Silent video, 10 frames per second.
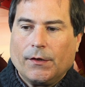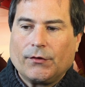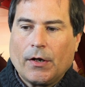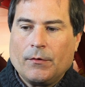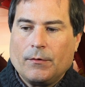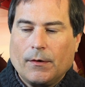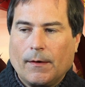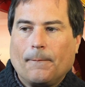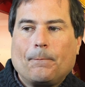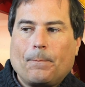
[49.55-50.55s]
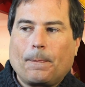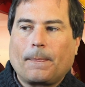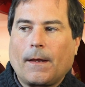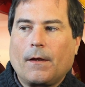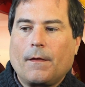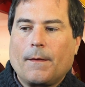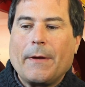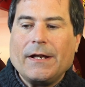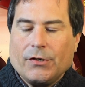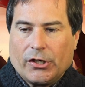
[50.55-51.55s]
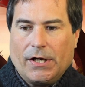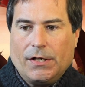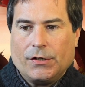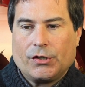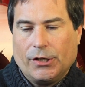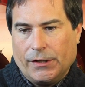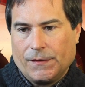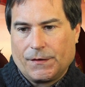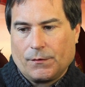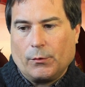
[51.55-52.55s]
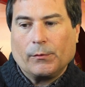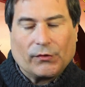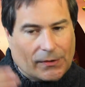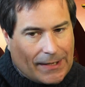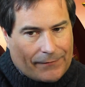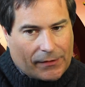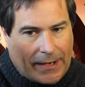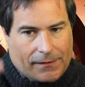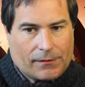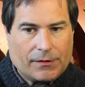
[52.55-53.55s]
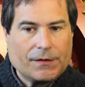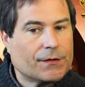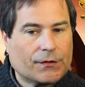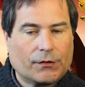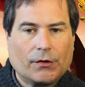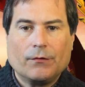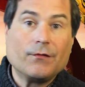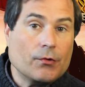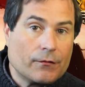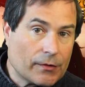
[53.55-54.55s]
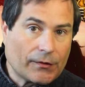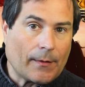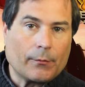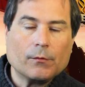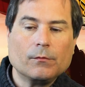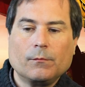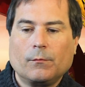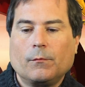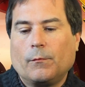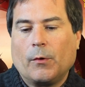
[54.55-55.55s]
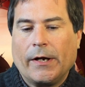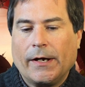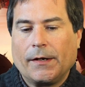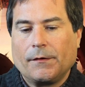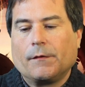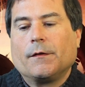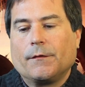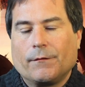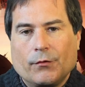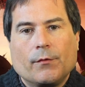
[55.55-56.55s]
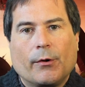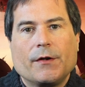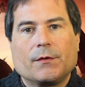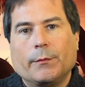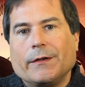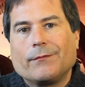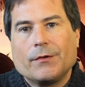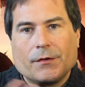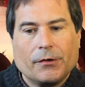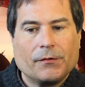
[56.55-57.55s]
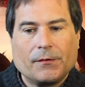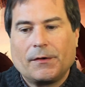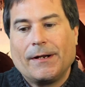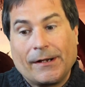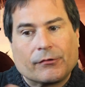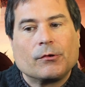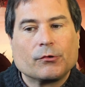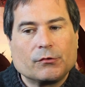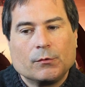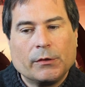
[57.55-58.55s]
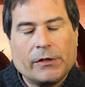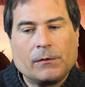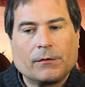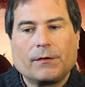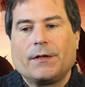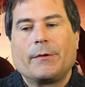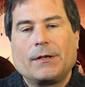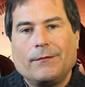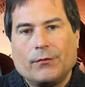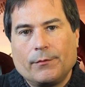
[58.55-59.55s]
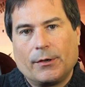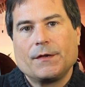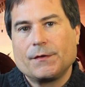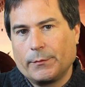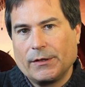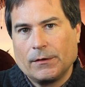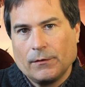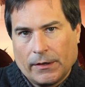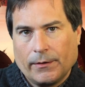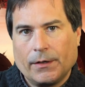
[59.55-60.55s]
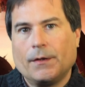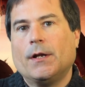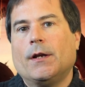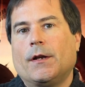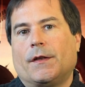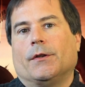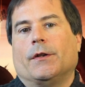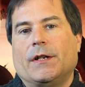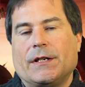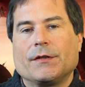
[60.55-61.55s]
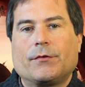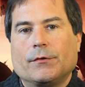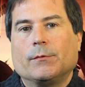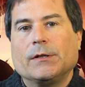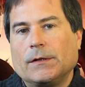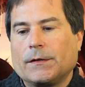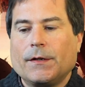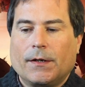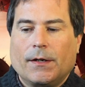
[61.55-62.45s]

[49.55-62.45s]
So the main change is we will still have the categories. So food, for example, where the food price will be different on an agricultural world. Typically food prices will be a lot lower than on an industrial world.